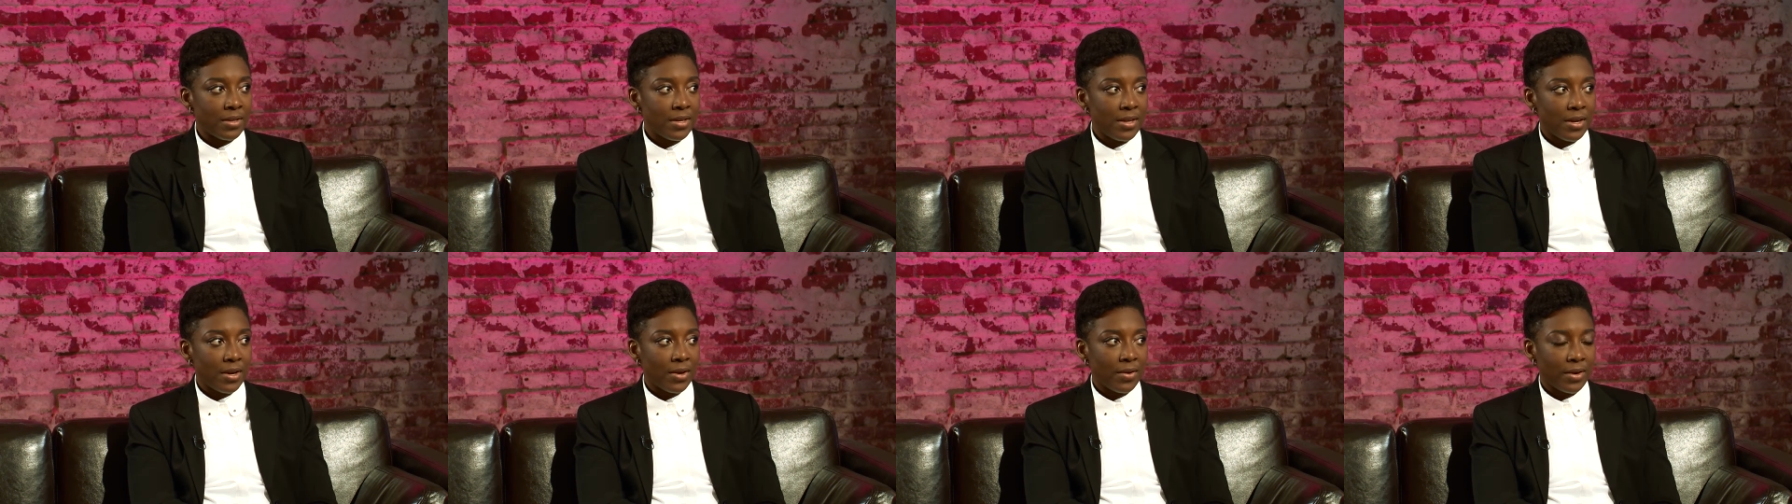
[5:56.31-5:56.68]

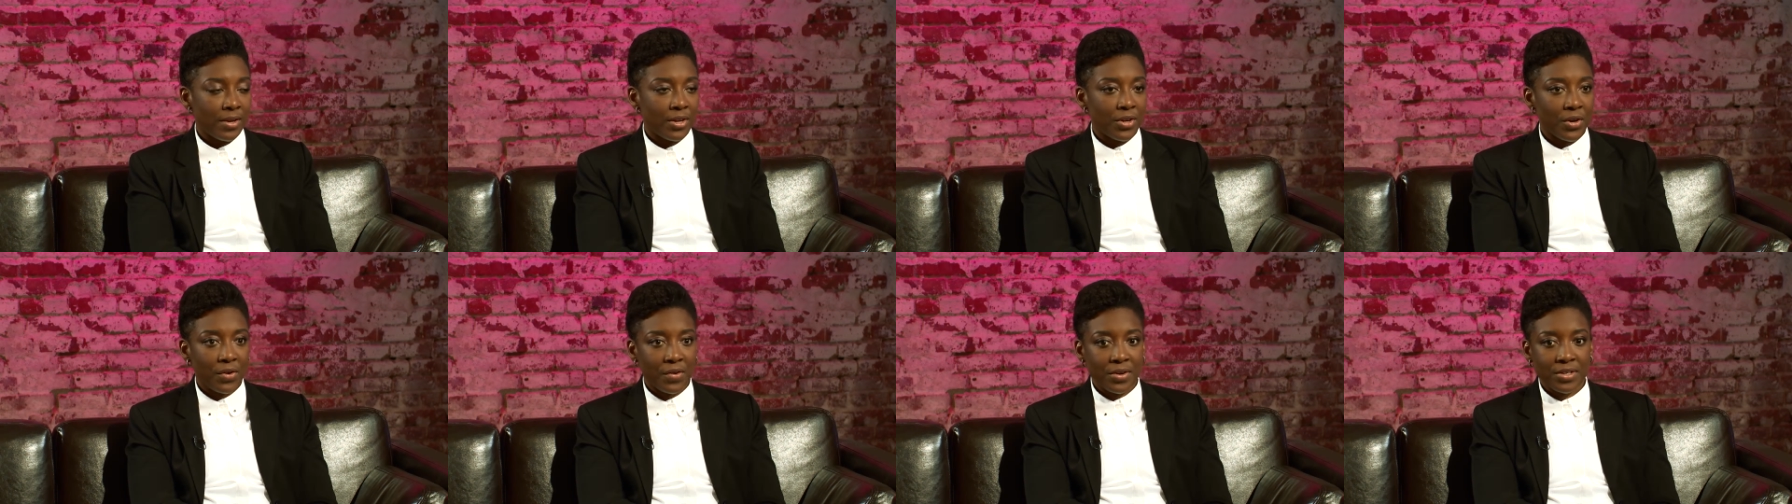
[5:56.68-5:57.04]
and
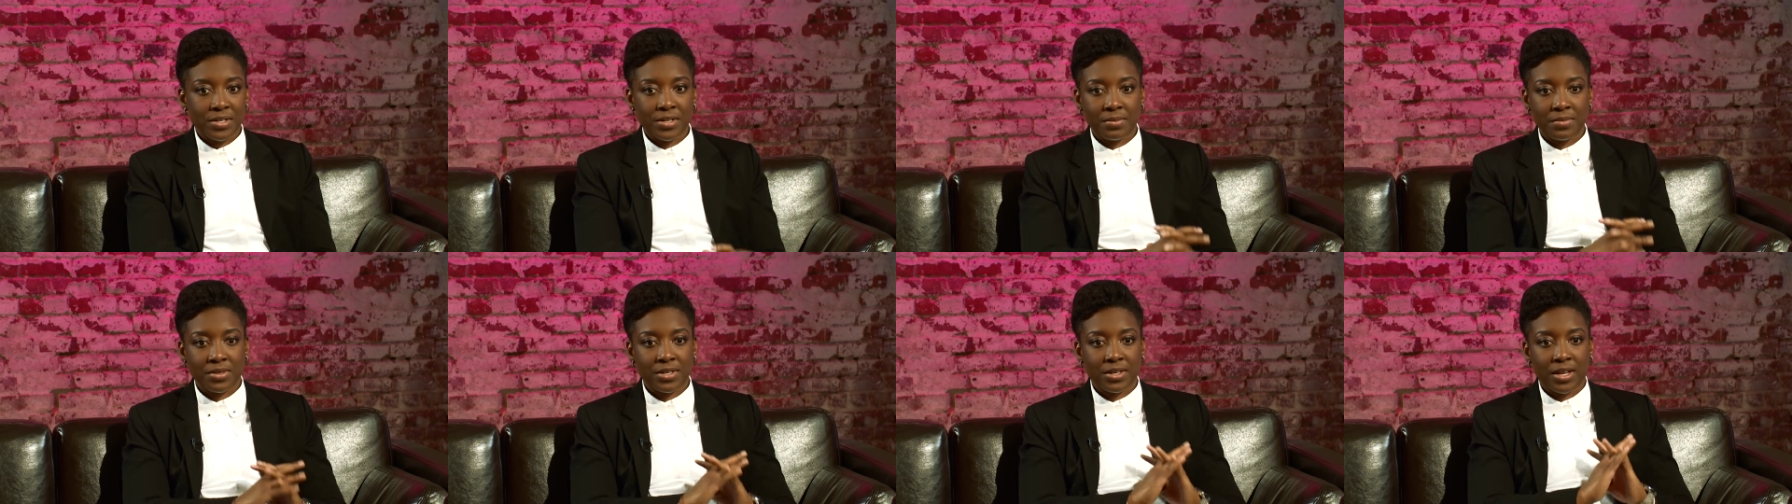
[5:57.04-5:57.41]
encouraging them
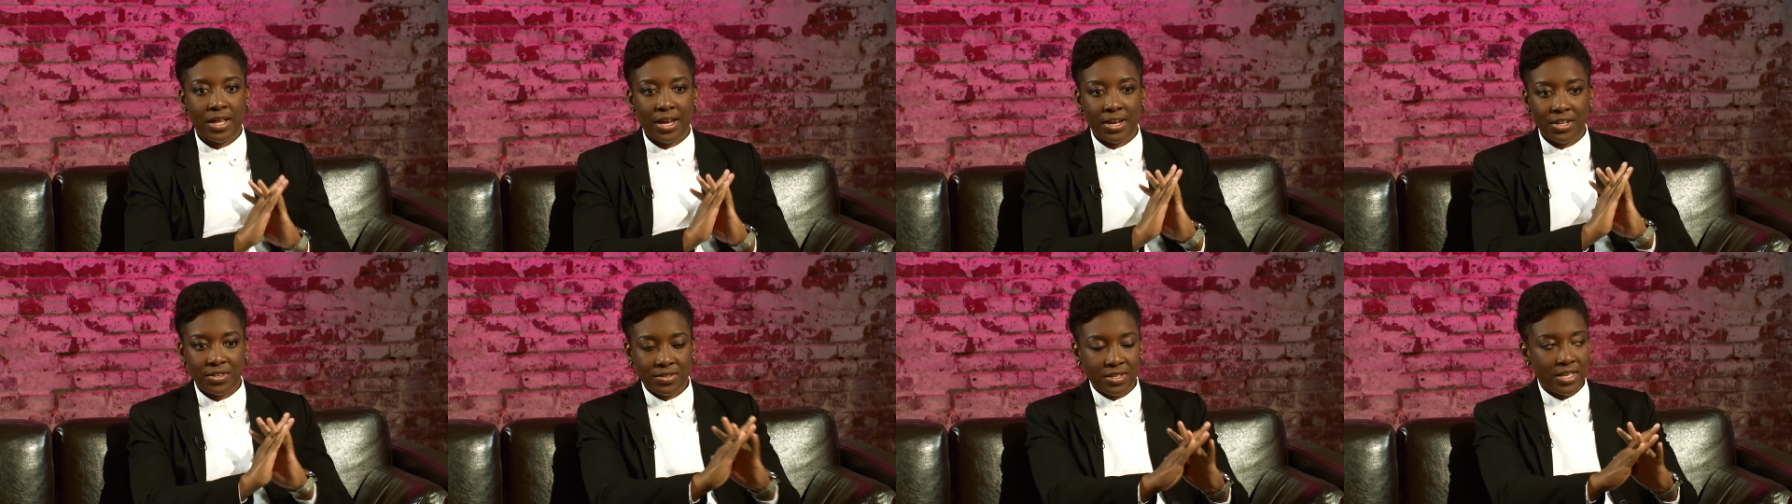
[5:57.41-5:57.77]
to like
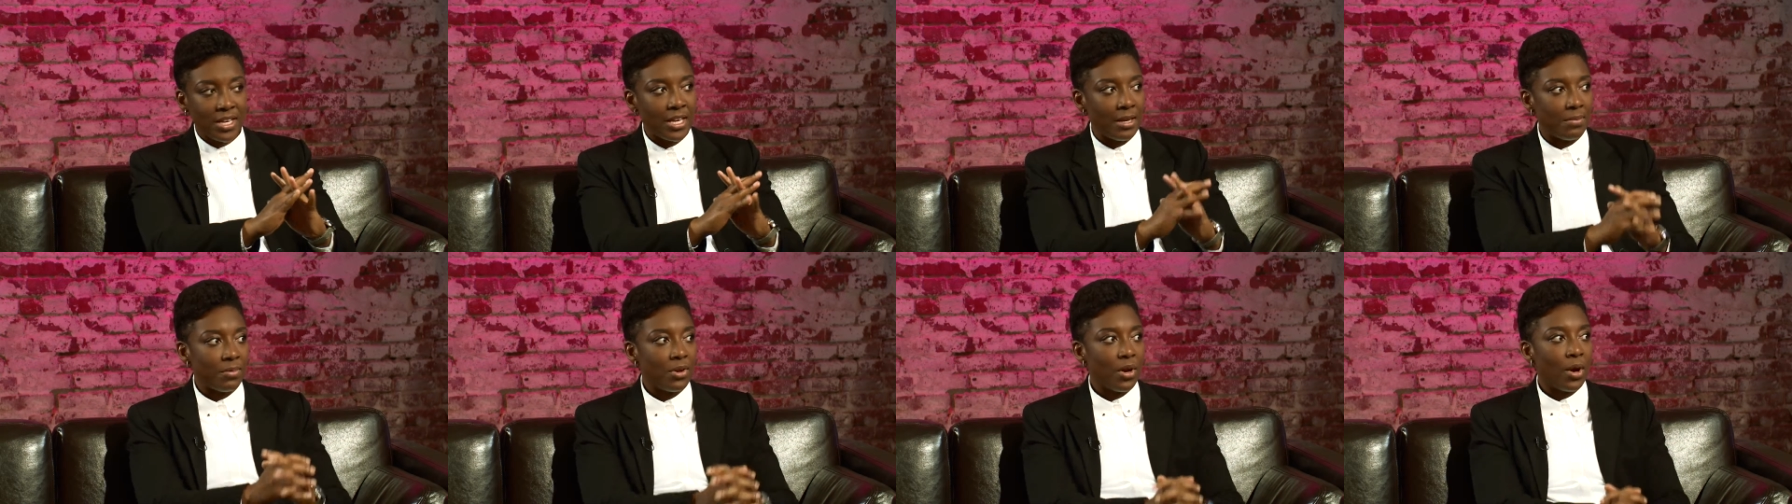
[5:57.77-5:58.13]
just keep
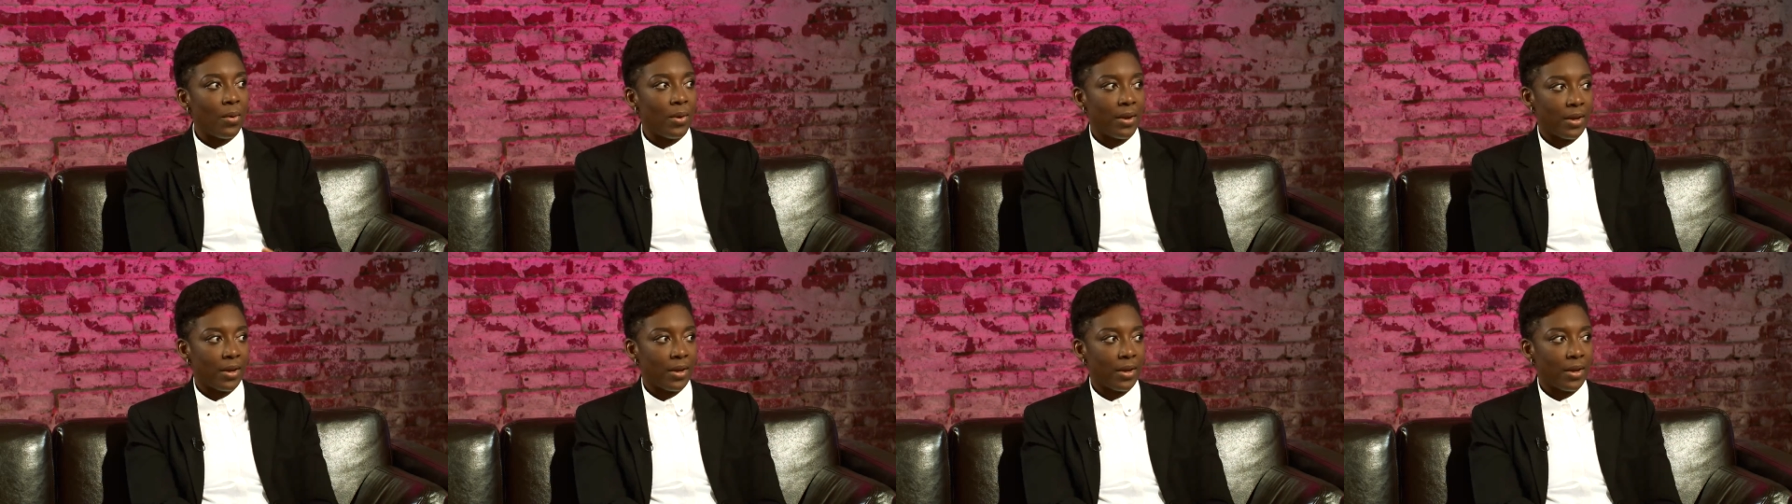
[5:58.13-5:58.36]
going.